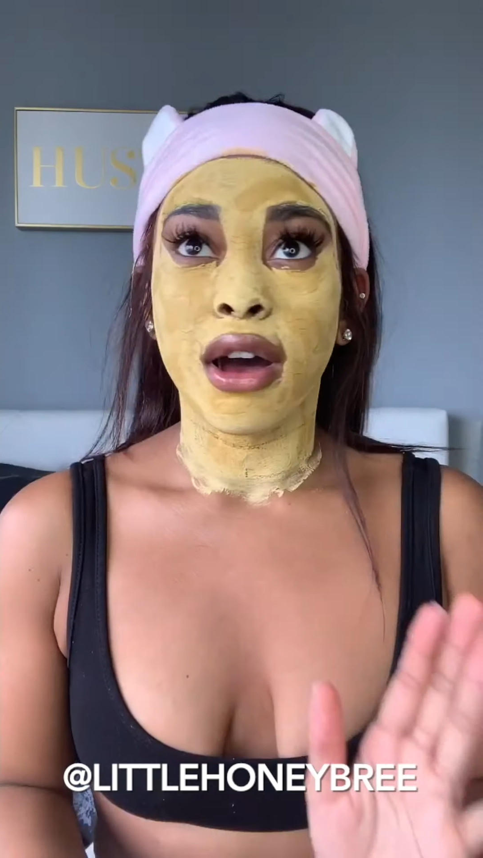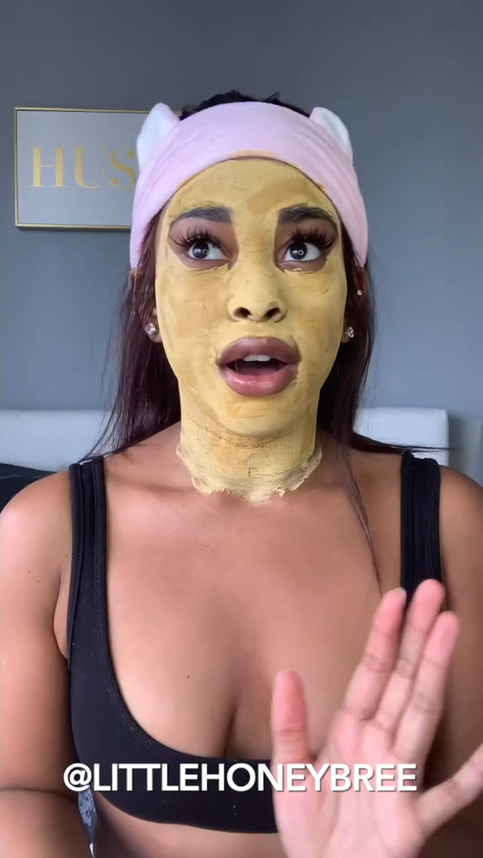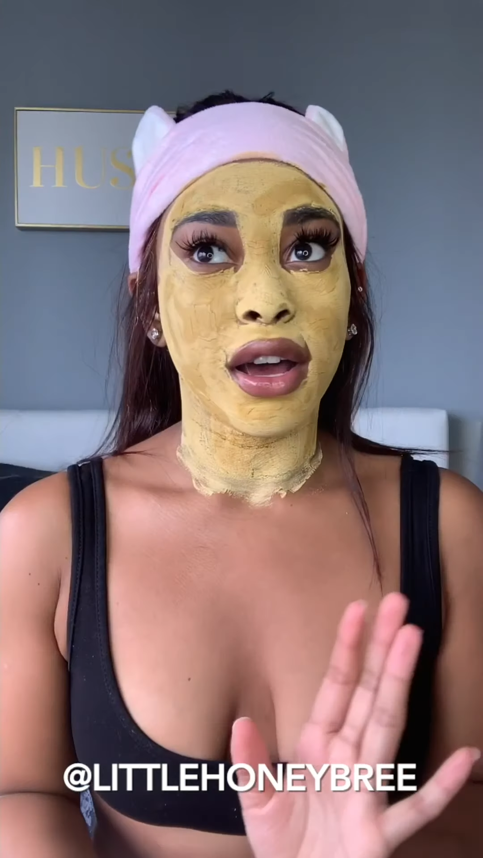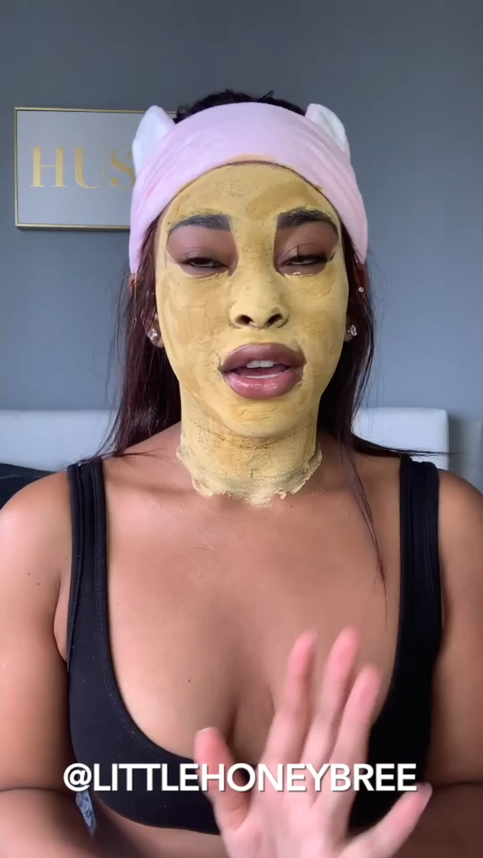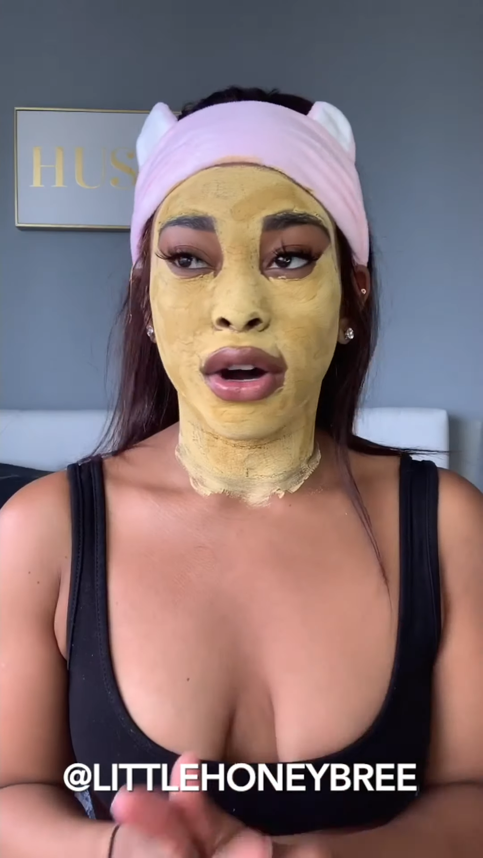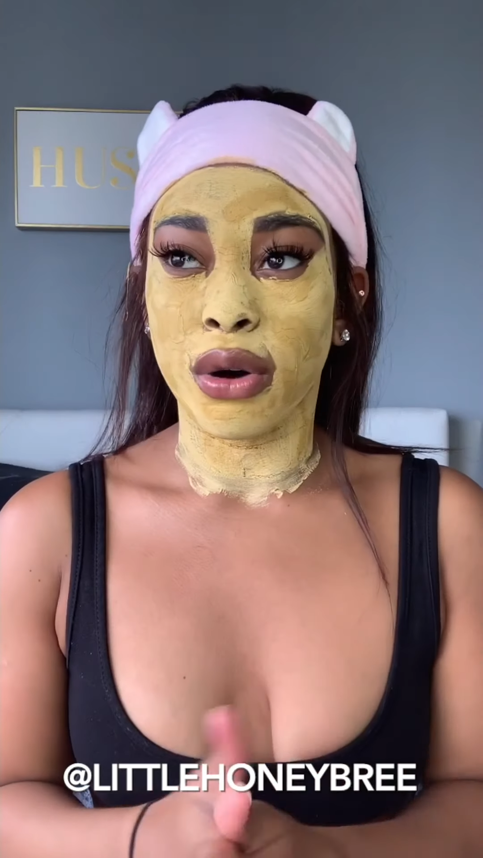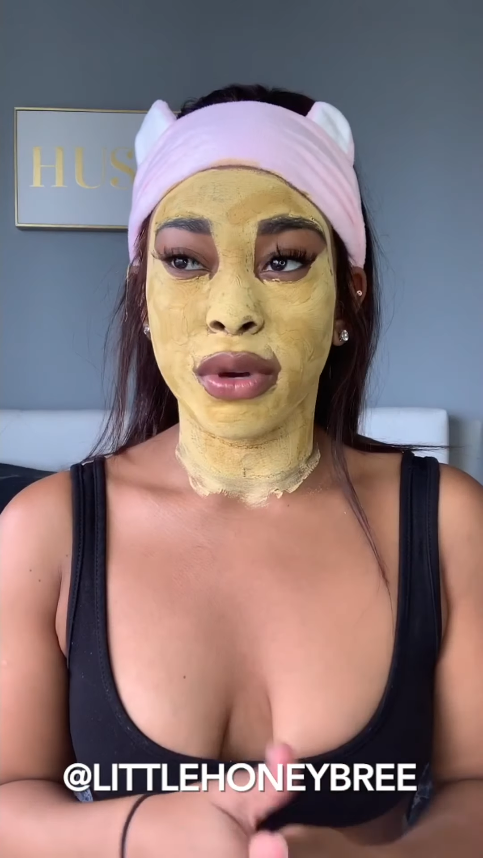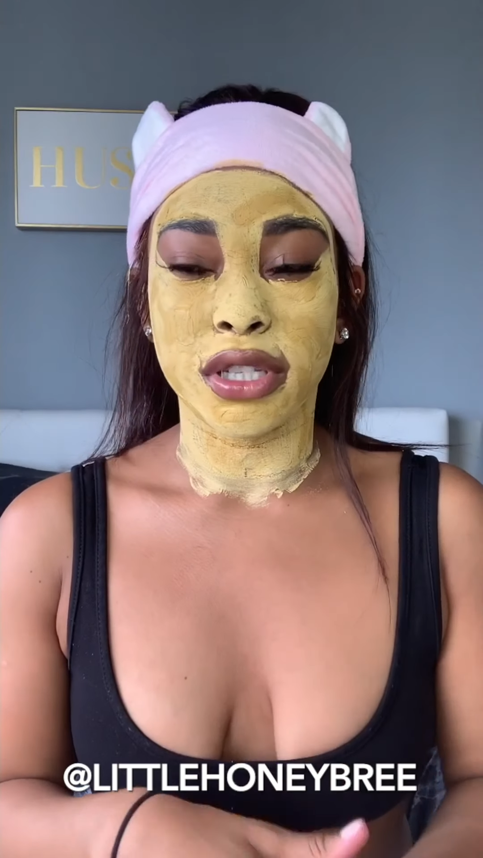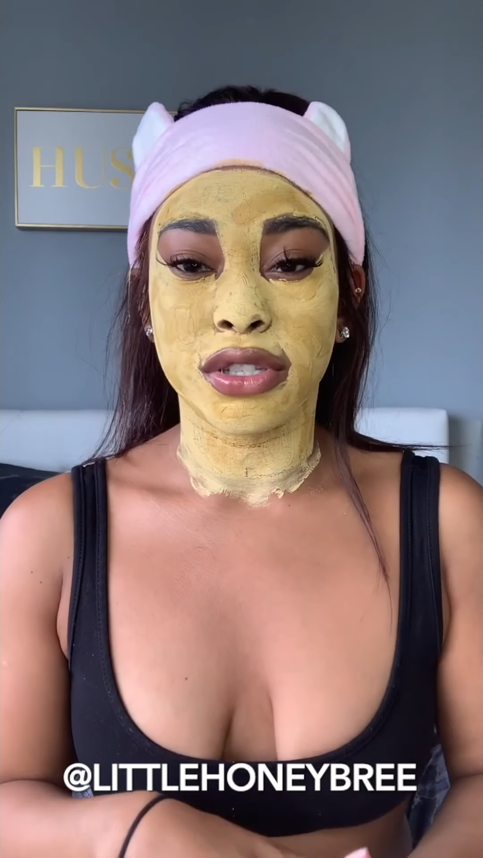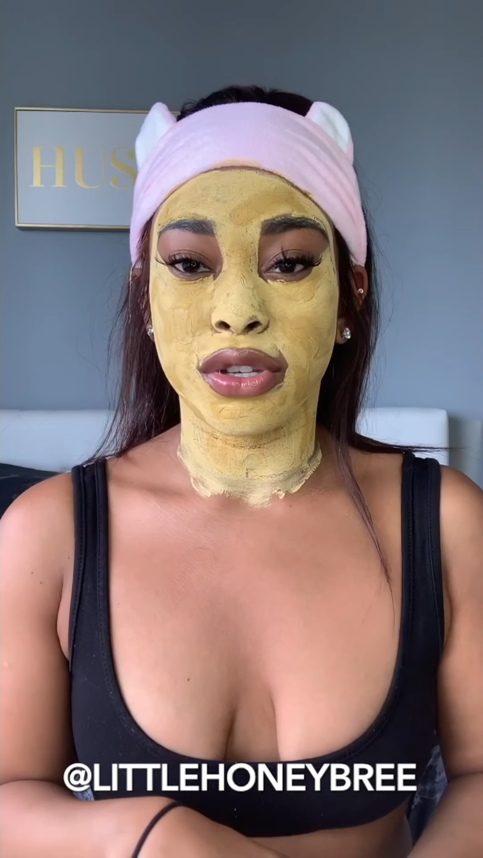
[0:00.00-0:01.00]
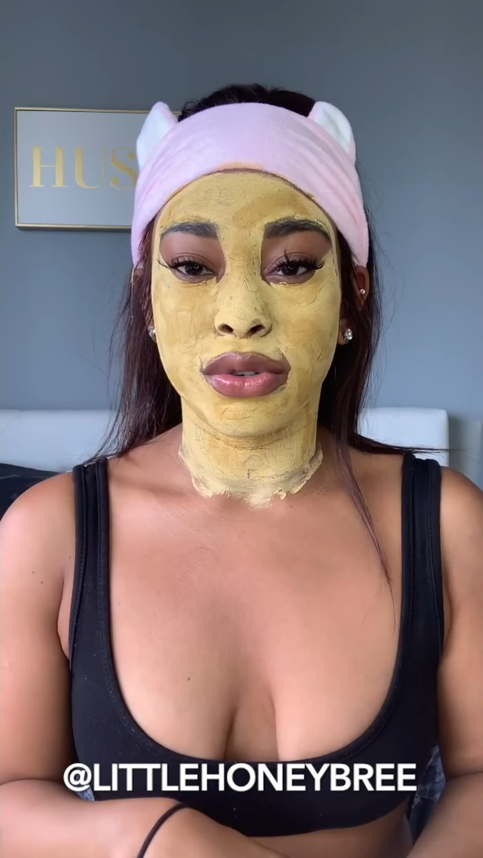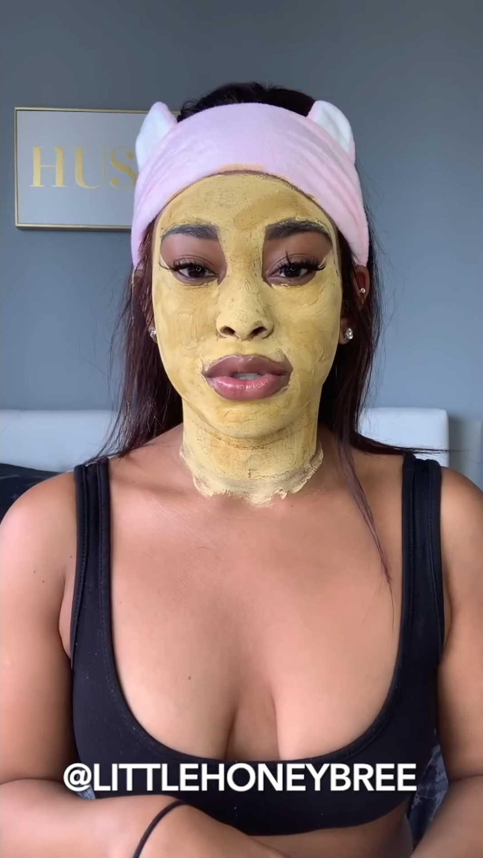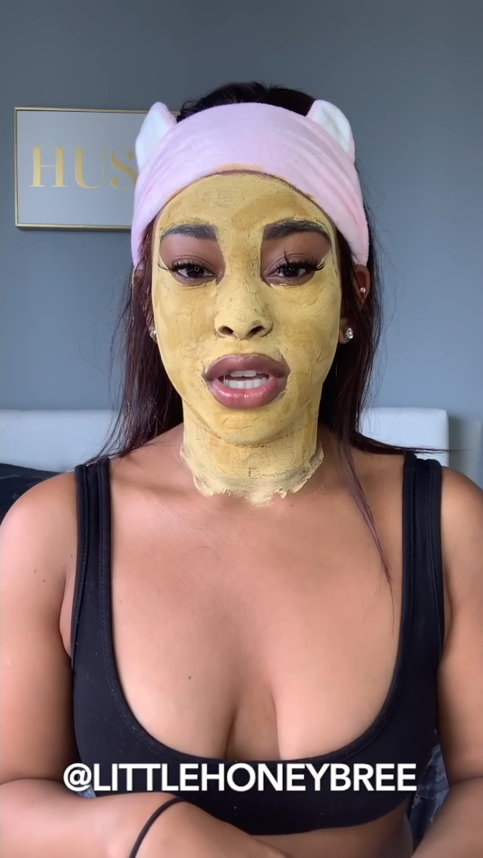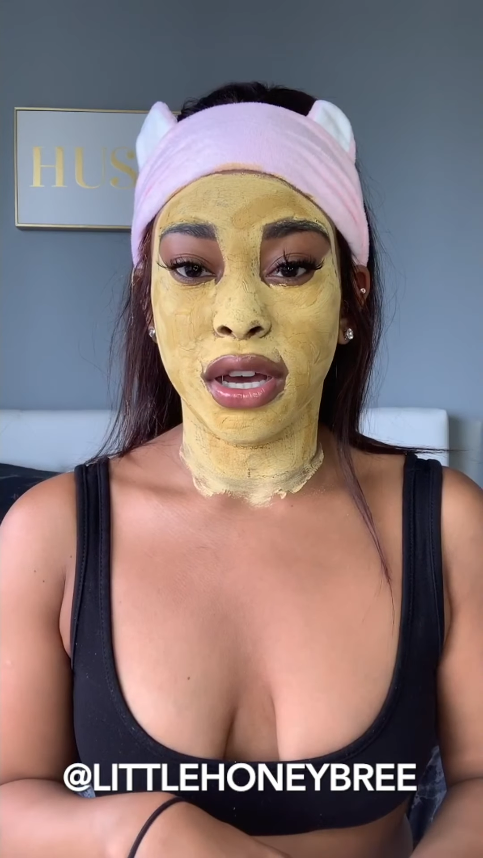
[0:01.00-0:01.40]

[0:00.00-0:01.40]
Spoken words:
I always use